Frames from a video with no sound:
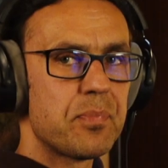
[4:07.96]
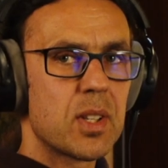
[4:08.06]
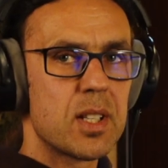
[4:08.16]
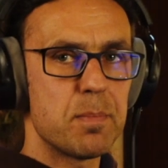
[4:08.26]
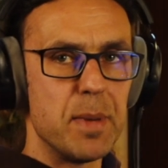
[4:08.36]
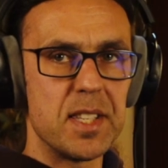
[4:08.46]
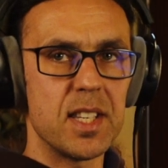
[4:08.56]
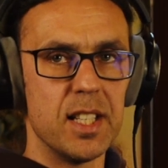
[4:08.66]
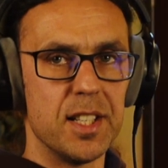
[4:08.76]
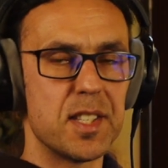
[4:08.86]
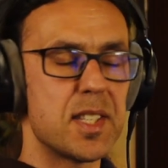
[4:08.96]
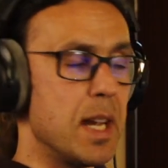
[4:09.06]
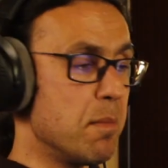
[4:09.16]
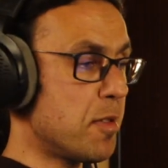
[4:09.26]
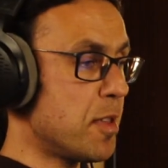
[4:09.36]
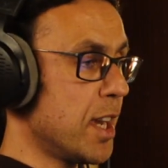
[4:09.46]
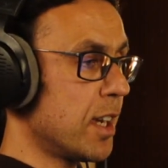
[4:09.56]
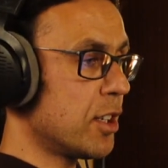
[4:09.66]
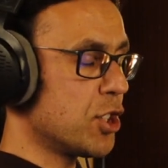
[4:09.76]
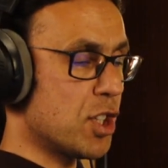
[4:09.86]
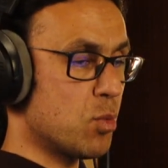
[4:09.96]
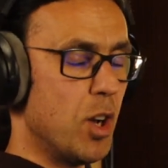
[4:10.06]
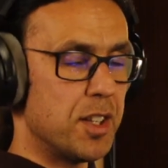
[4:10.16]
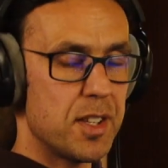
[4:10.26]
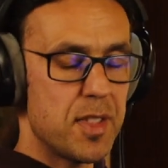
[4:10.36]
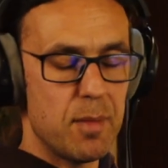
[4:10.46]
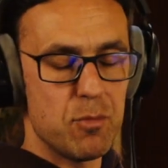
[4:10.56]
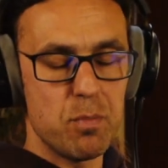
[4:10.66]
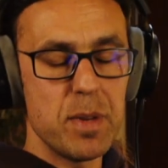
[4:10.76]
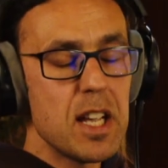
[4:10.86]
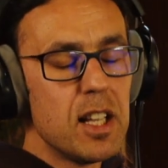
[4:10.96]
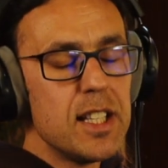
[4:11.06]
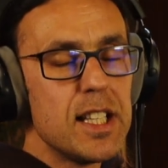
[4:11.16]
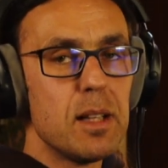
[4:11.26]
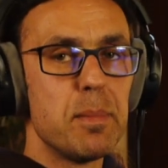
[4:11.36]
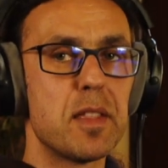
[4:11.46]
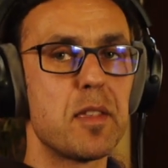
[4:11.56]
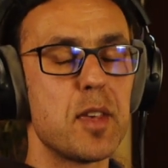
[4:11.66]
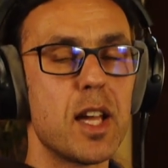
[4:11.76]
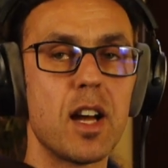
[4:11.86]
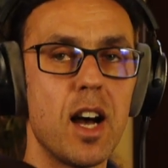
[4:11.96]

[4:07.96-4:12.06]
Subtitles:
It's basically the same thing. I just wanted them to be a little bit thicker